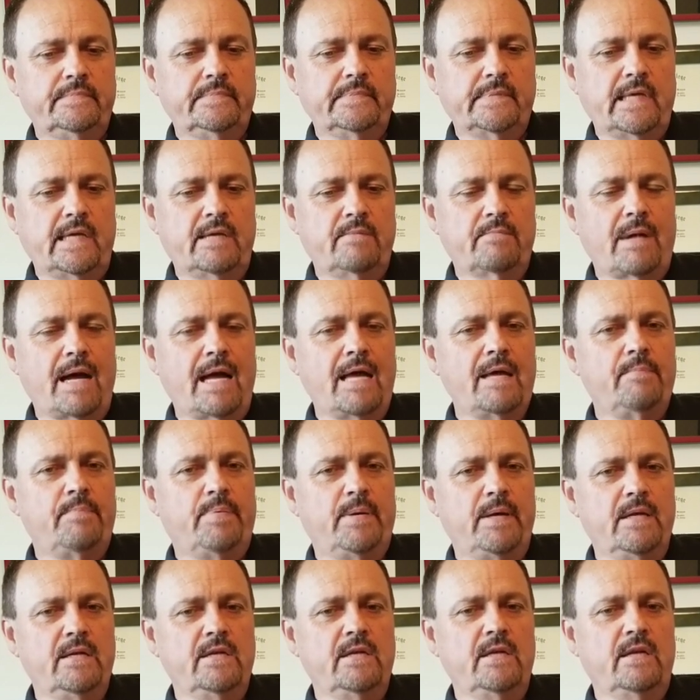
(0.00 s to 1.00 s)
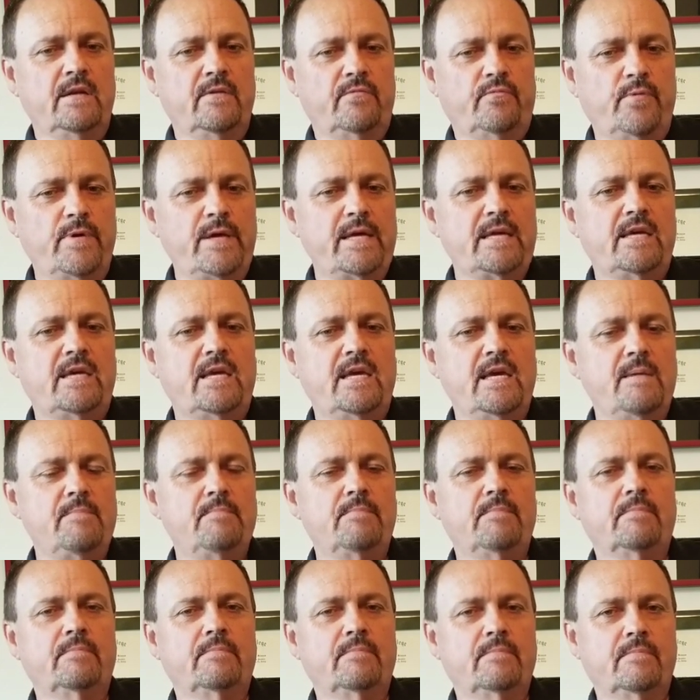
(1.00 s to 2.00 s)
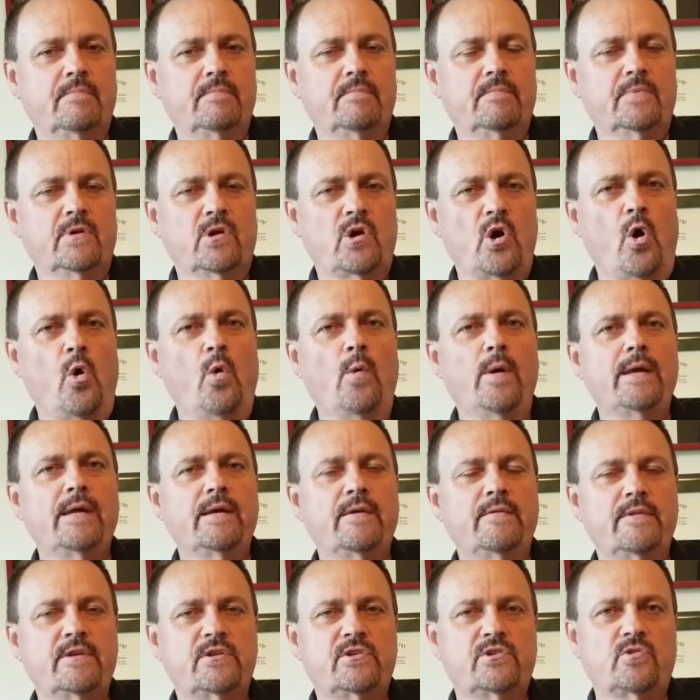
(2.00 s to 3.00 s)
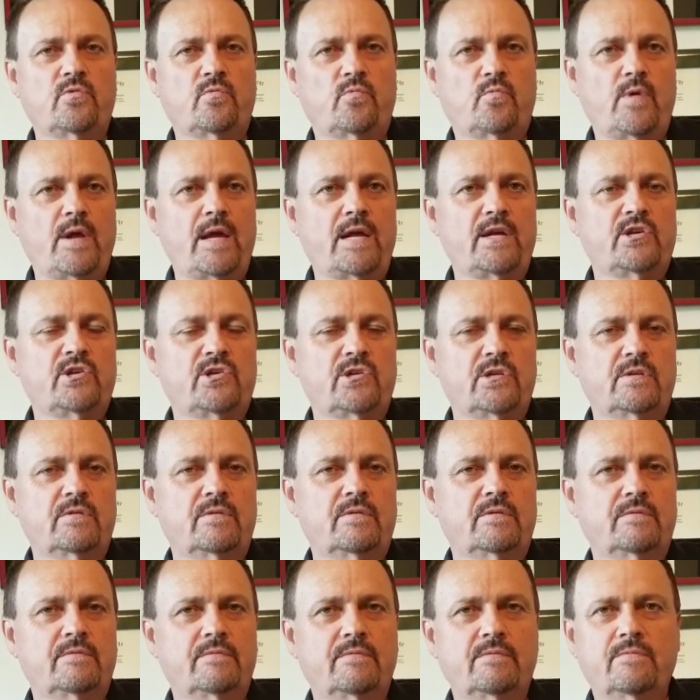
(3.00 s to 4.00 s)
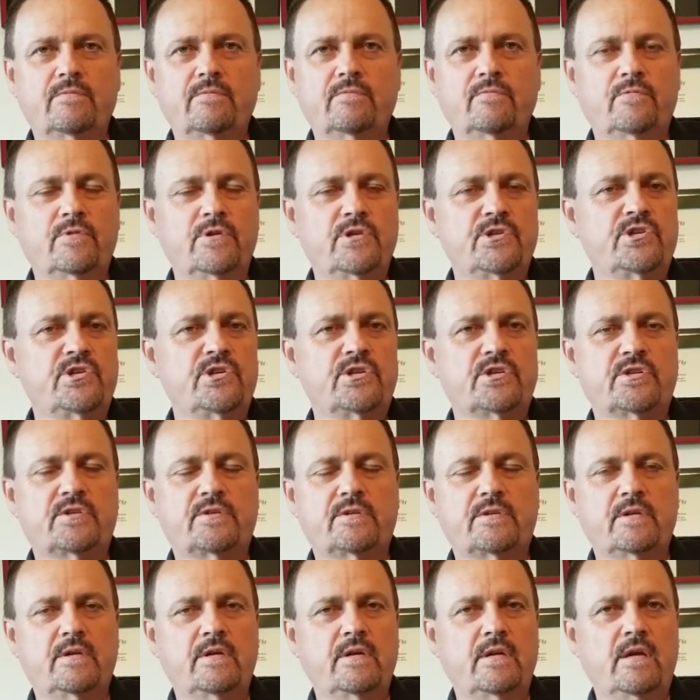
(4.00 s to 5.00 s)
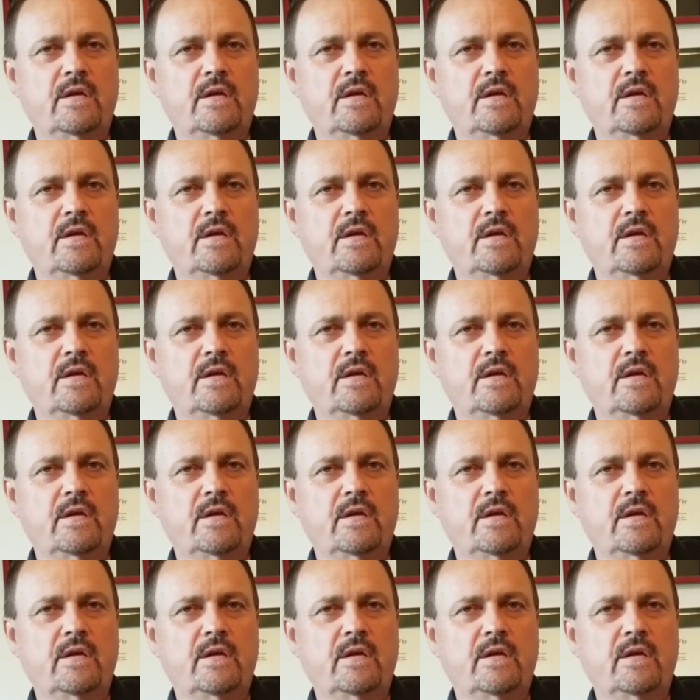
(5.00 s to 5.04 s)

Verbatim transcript: In my opinion, if we keep going in this direction, we're just